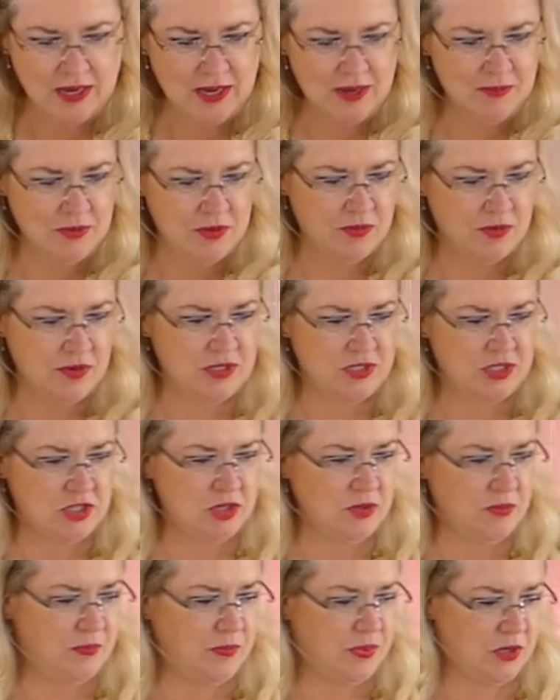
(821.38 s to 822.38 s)
I'm going
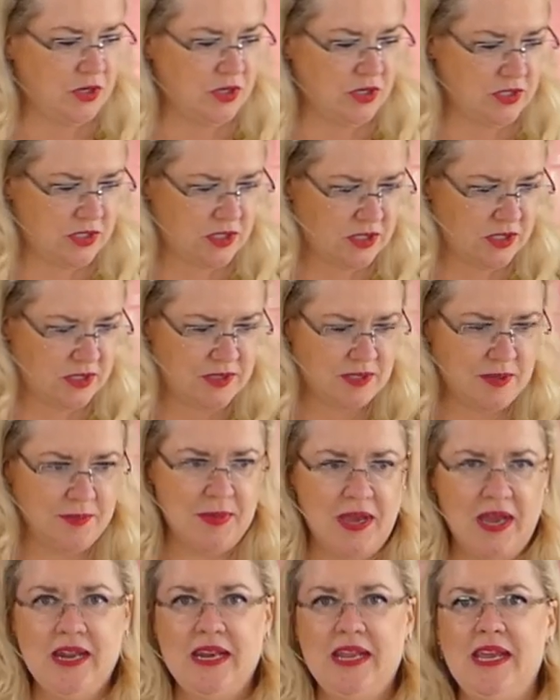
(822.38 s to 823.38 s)
to put
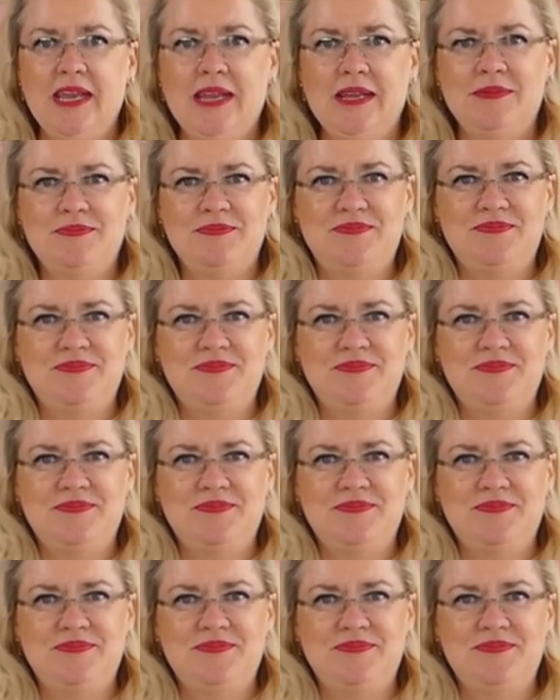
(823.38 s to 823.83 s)
some honey.